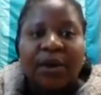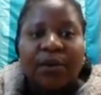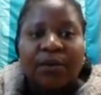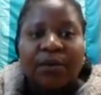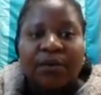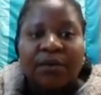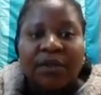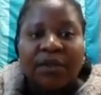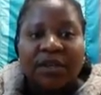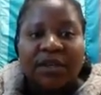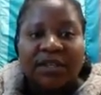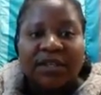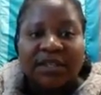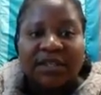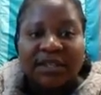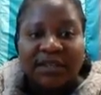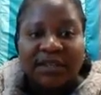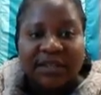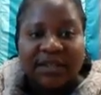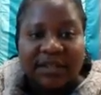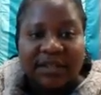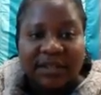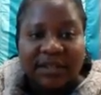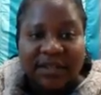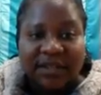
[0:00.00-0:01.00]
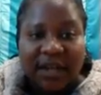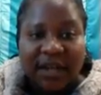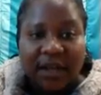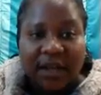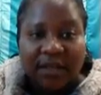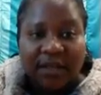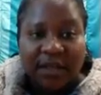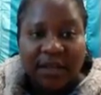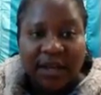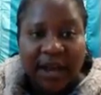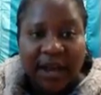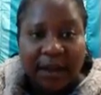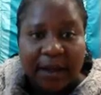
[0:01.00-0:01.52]
This is the
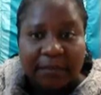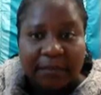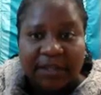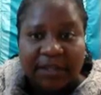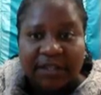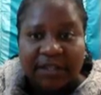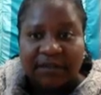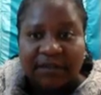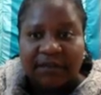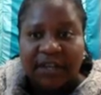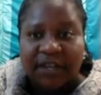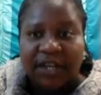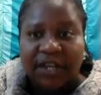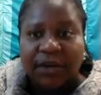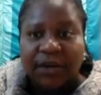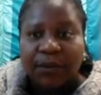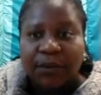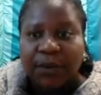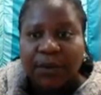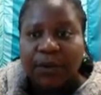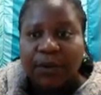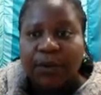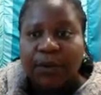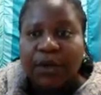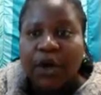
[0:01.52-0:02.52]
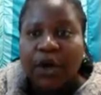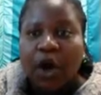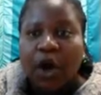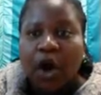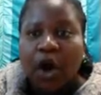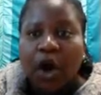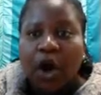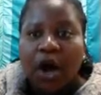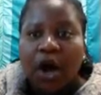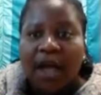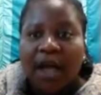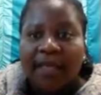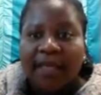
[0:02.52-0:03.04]
southern hemisphere where we
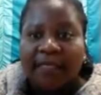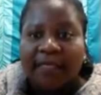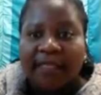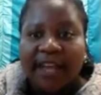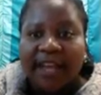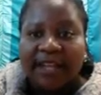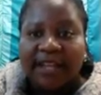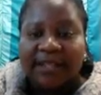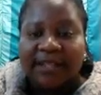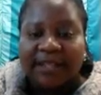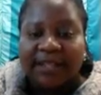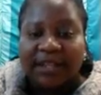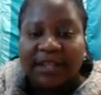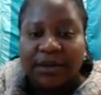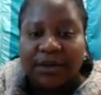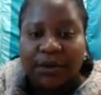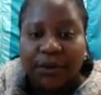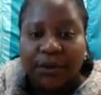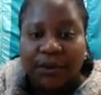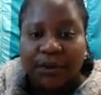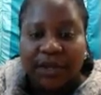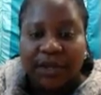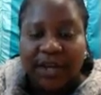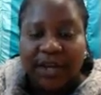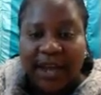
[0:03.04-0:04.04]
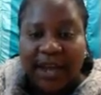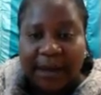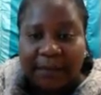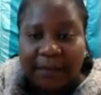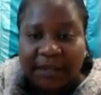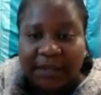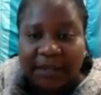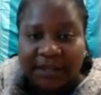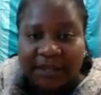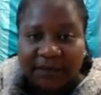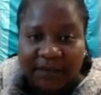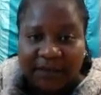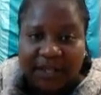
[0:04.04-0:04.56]
are, and that's the northern
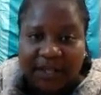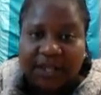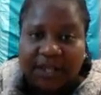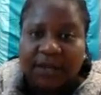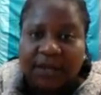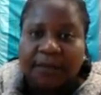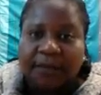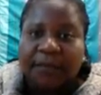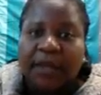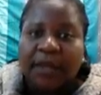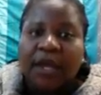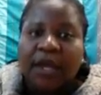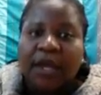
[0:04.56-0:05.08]
hemisphere.